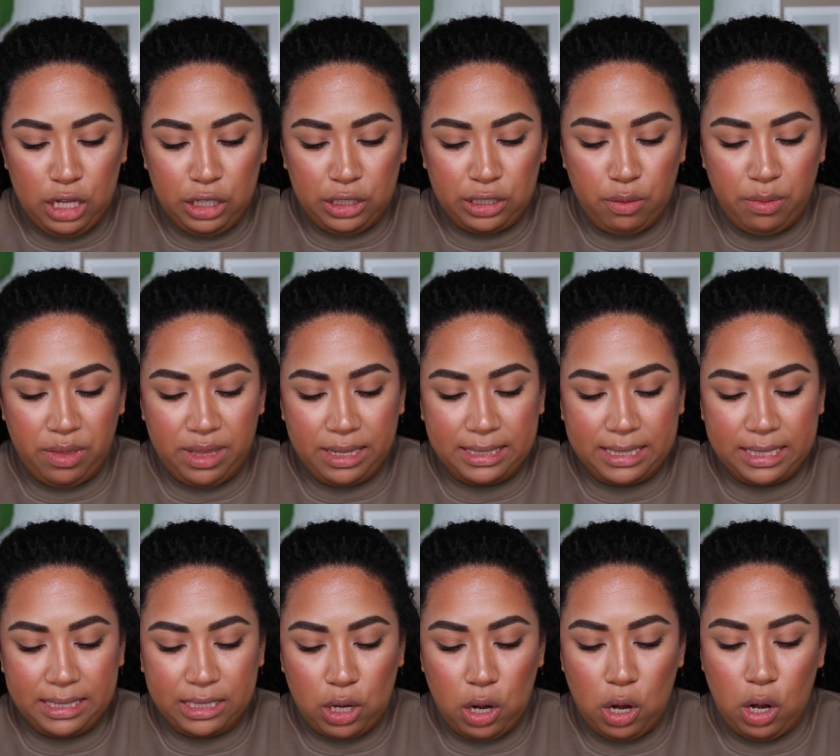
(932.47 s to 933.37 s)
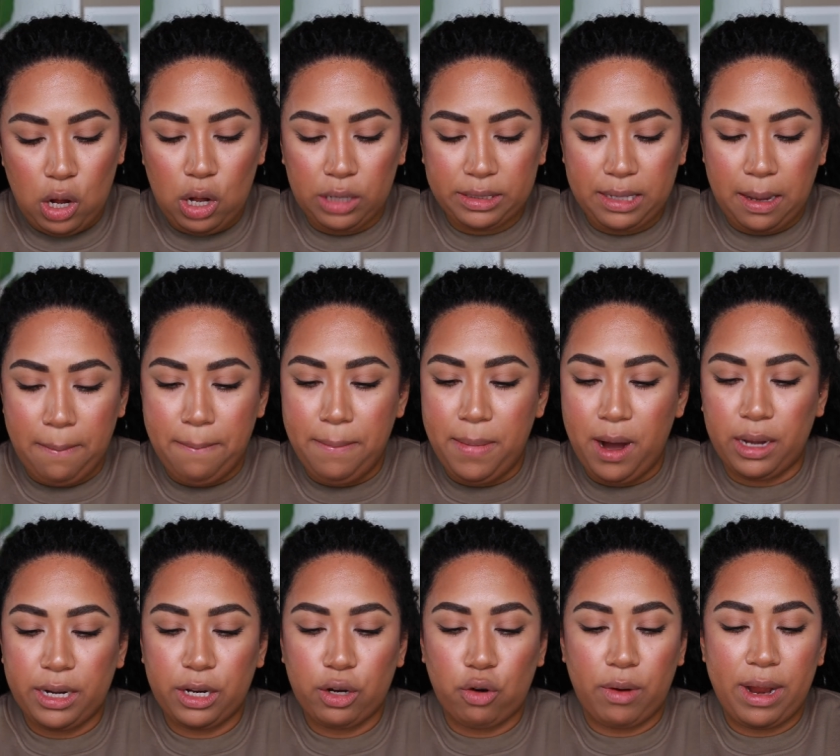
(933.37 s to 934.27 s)
So this is called
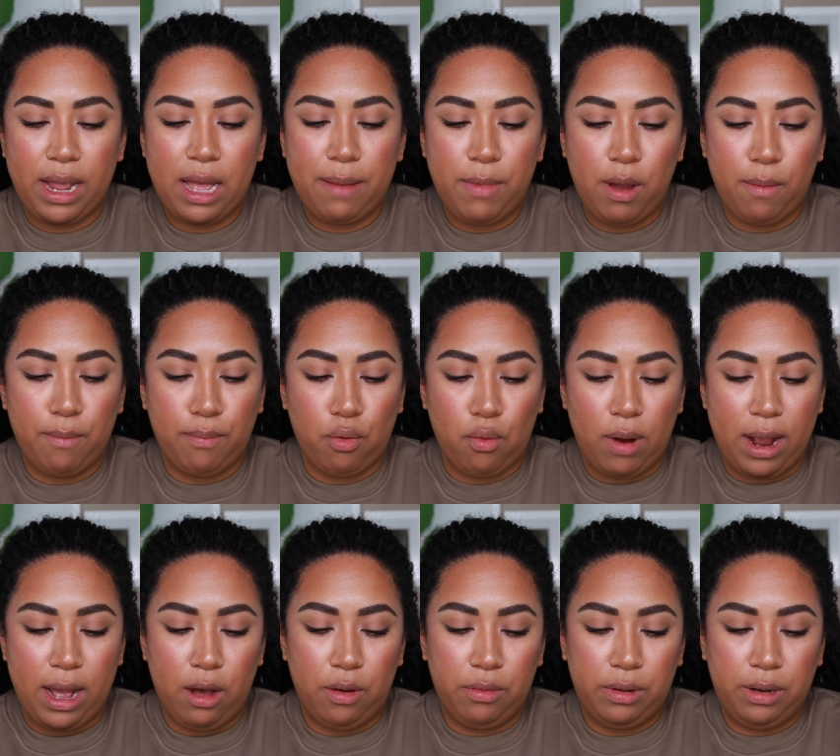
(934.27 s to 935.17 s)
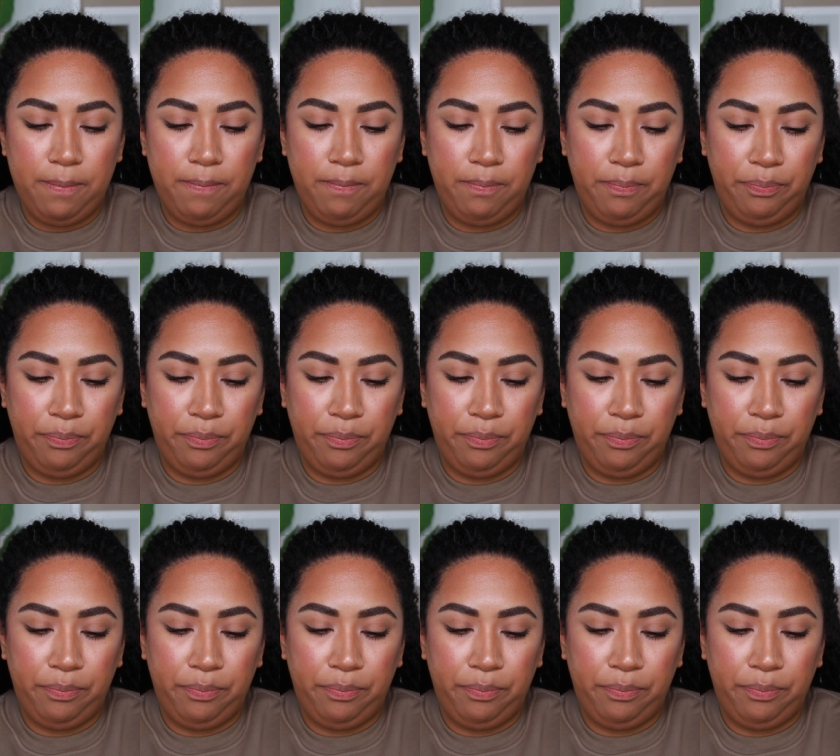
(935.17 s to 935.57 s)
Monogram Brown,